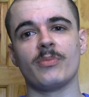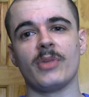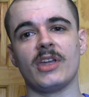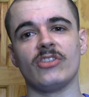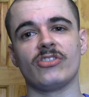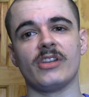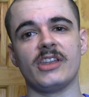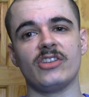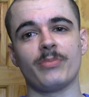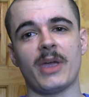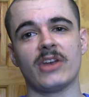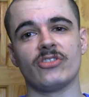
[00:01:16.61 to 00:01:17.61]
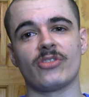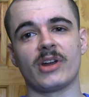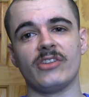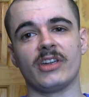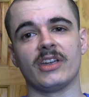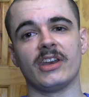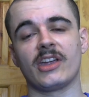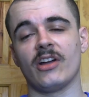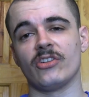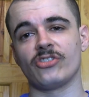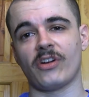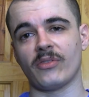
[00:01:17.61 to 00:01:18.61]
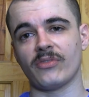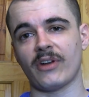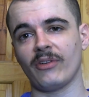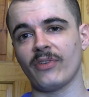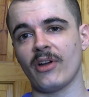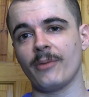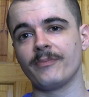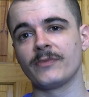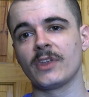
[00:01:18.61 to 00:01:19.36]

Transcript: but it's the least penetrating, and it can't travel very far.